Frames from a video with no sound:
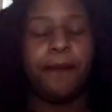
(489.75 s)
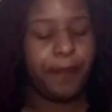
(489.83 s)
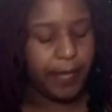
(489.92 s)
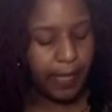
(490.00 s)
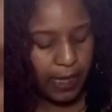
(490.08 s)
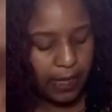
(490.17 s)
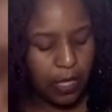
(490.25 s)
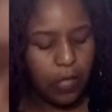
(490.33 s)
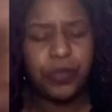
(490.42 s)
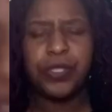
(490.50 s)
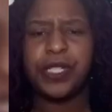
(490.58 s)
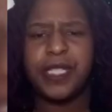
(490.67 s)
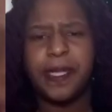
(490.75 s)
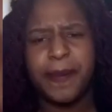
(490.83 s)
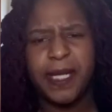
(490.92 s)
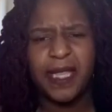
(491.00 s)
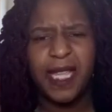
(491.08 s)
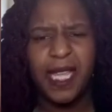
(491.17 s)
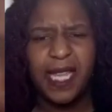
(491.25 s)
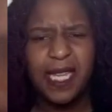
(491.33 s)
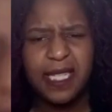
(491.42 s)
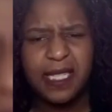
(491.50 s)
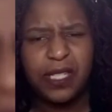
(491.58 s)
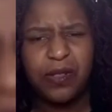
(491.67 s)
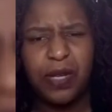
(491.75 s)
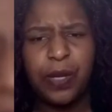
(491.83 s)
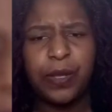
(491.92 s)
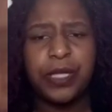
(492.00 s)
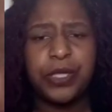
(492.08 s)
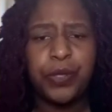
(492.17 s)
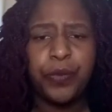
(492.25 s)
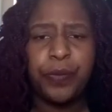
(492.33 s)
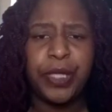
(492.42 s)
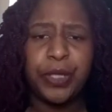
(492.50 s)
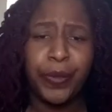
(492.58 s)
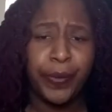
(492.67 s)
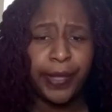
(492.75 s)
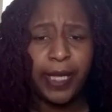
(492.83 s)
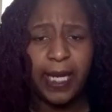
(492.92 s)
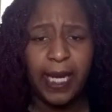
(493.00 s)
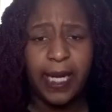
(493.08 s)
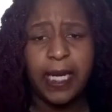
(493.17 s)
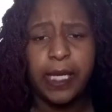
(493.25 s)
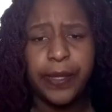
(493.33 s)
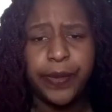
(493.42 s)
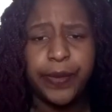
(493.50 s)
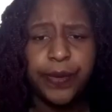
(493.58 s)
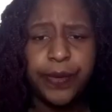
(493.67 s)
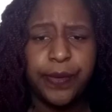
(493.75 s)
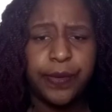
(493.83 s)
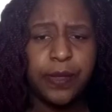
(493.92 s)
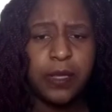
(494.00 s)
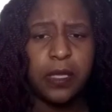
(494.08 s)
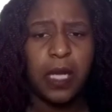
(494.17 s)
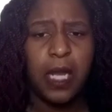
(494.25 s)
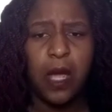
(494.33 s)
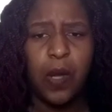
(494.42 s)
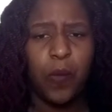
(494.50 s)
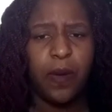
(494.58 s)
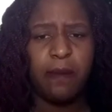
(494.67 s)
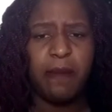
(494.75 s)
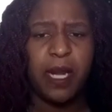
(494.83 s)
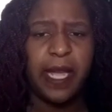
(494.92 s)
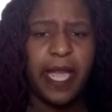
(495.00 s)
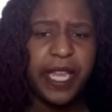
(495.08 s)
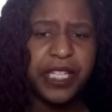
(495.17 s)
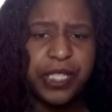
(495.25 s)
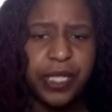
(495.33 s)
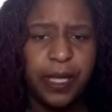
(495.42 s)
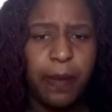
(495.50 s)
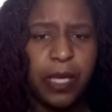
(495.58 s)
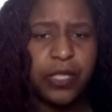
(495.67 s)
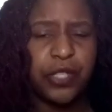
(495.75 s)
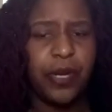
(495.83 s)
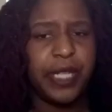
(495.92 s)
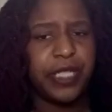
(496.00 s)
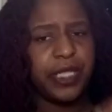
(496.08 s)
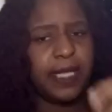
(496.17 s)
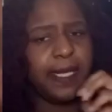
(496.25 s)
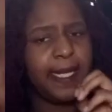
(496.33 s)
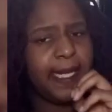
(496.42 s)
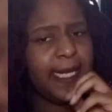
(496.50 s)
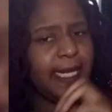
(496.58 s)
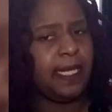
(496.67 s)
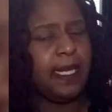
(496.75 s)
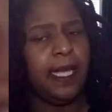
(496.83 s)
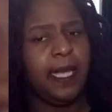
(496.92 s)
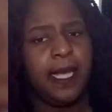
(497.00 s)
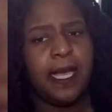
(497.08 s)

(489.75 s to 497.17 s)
But those are some of the things, you know, that you'll be doing at clinicals, along with medication administration and